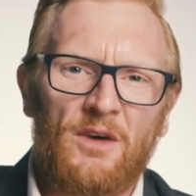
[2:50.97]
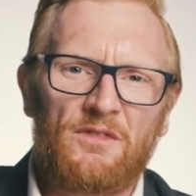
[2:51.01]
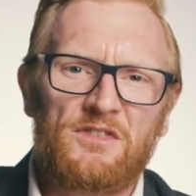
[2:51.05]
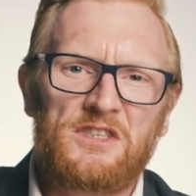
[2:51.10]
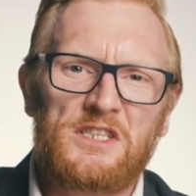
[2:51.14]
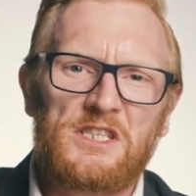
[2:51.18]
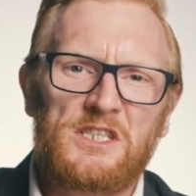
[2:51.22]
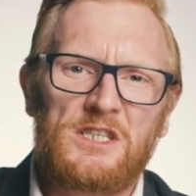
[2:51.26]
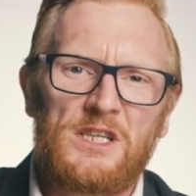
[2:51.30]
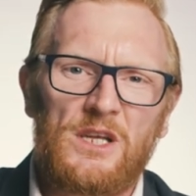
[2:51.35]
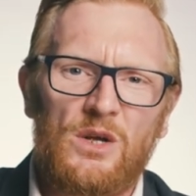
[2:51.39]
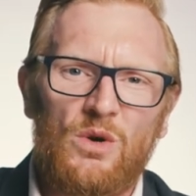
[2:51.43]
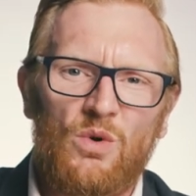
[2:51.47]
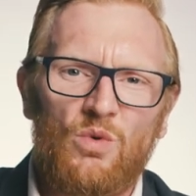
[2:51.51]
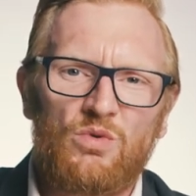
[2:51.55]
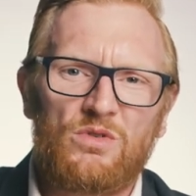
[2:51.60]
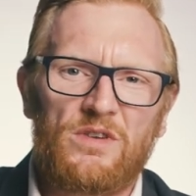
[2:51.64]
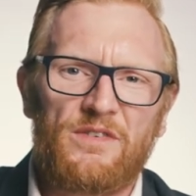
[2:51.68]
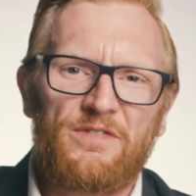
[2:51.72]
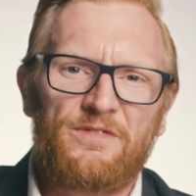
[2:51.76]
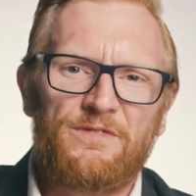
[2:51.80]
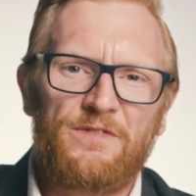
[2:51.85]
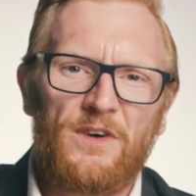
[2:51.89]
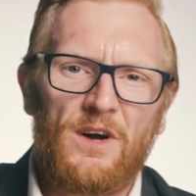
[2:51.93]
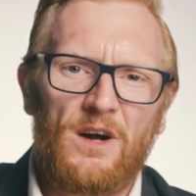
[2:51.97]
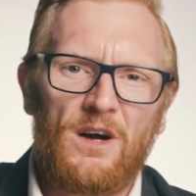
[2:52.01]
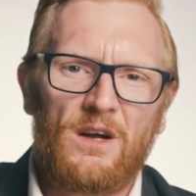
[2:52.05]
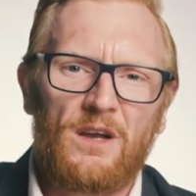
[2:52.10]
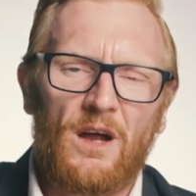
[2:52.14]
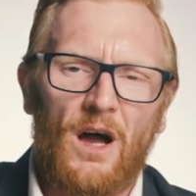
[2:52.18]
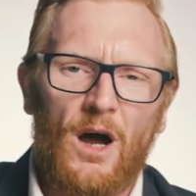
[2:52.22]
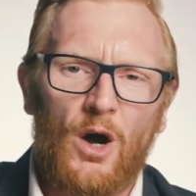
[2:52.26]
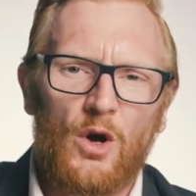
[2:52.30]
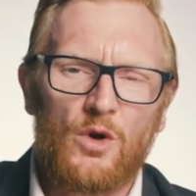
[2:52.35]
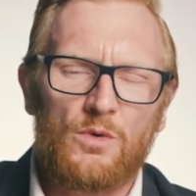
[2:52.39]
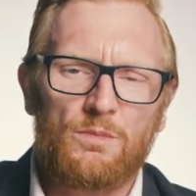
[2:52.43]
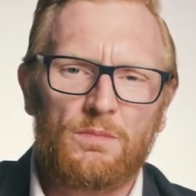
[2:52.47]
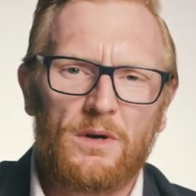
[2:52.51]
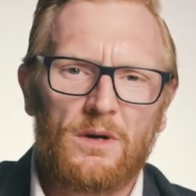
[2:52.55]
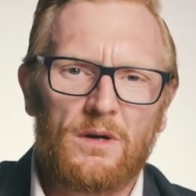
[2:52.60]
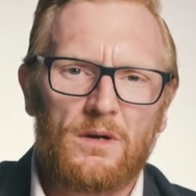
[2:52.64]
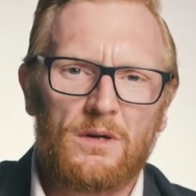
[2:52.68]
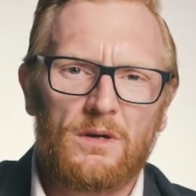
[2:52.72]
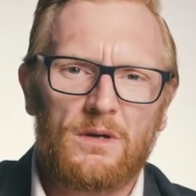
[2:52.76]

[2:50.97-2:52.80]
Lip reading: of still deferred hope.